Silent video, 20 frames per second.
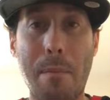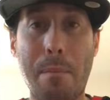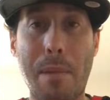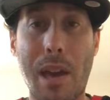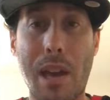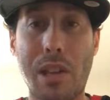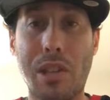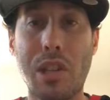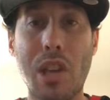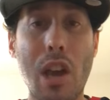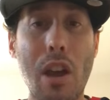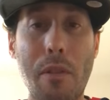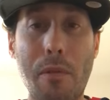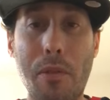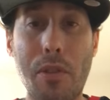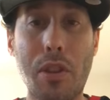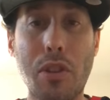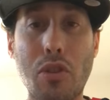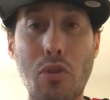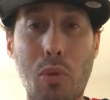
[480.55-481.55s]
base
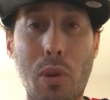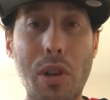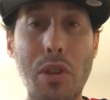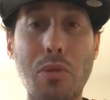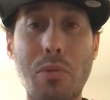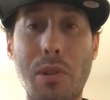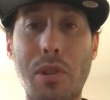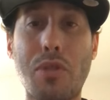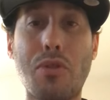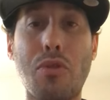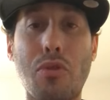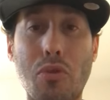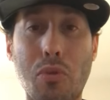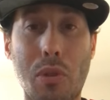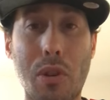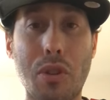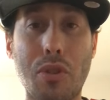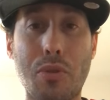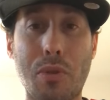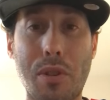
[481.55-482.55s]
for the
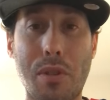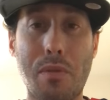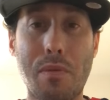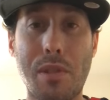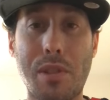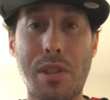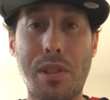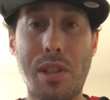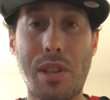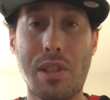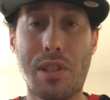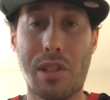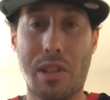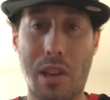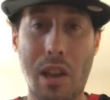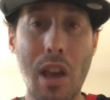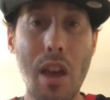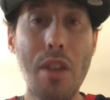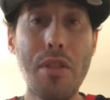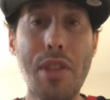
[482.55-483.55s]
2022-2023 season.
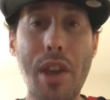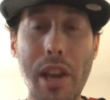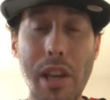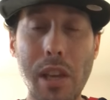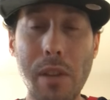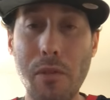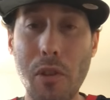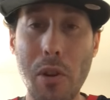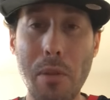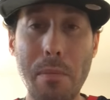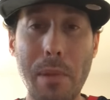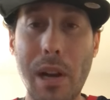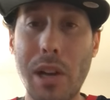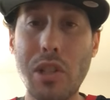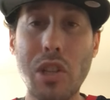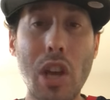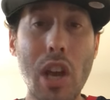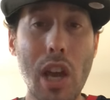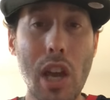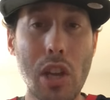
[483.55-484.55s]
Thank you very
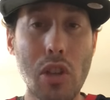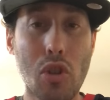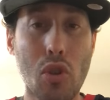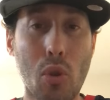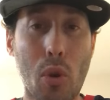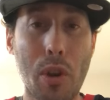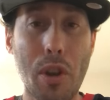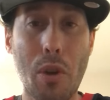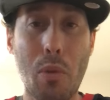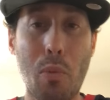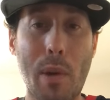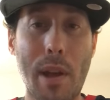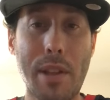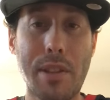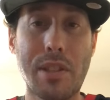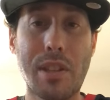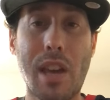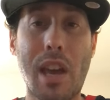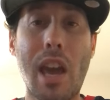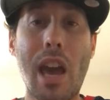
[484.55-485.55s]
much. Enjoy your
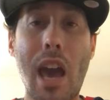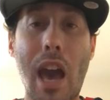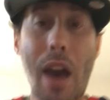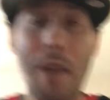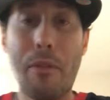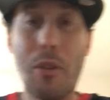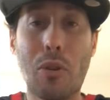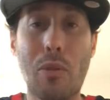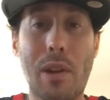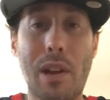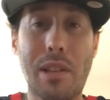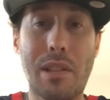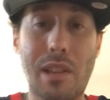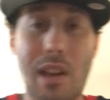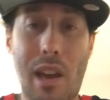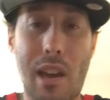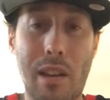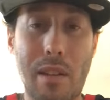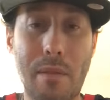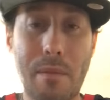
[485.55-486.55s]
Wednesday. Have a great
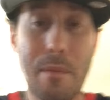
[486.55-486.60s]
day.